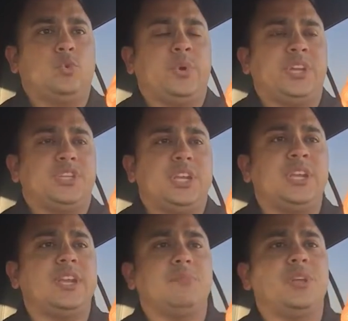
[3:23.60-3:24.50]
which
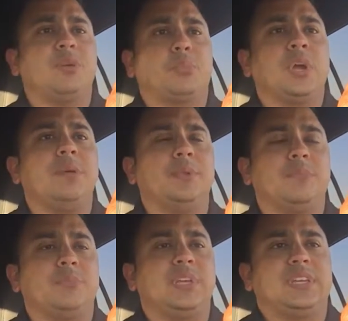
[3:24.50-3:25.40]
ended up being a
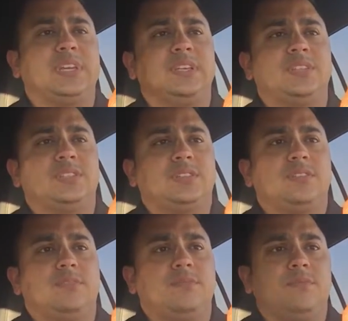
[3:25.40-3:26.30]
problem because
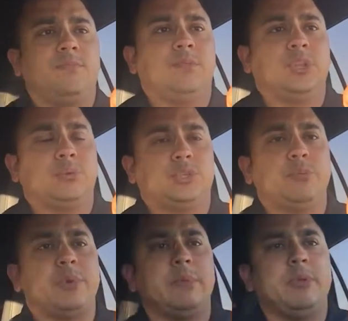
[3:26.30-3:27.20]
there were
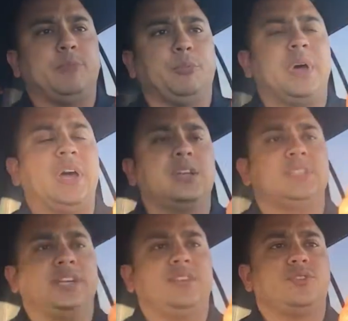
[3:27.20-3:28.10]
so many people
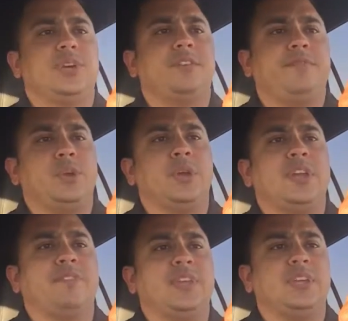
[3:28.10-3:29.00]
pausing, trying to figure
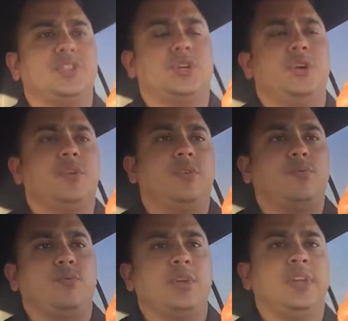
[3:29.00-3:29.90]
out if they could turn
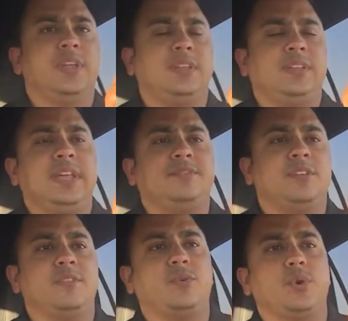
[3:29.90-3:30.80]
left
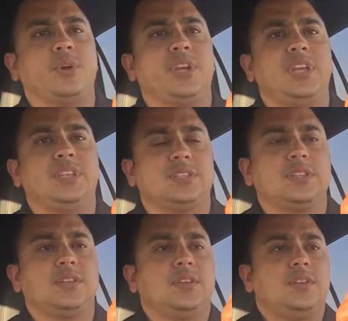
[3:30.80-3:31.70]
on the 400
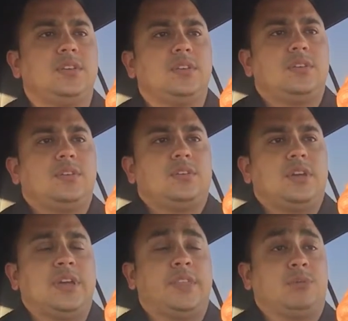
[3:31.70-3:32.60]
East,
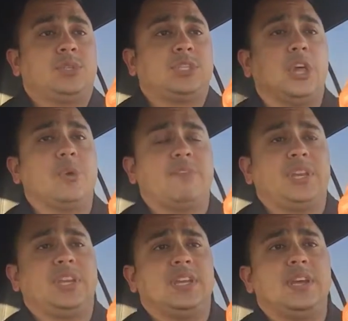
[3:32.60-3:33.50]
that it was slowing
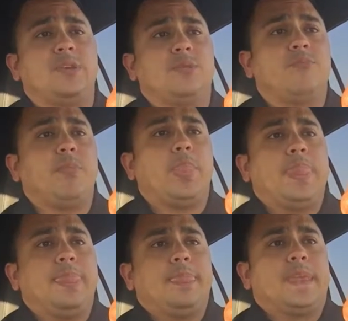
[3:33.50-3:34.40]
everything
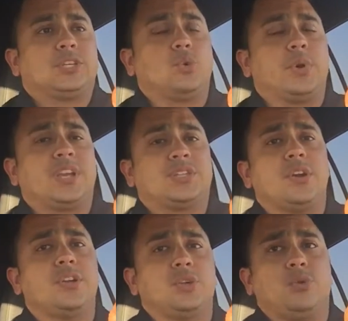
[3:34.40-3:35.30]
down. So what I
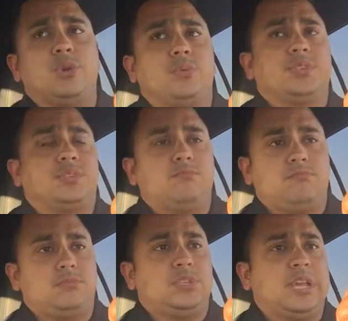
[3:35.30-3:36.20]
started doing was
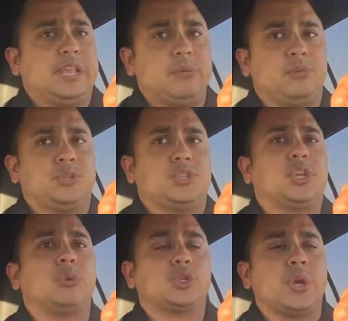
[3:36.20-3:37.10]
telling people just
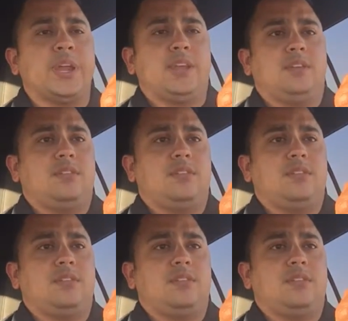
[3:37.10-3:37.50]
go straight,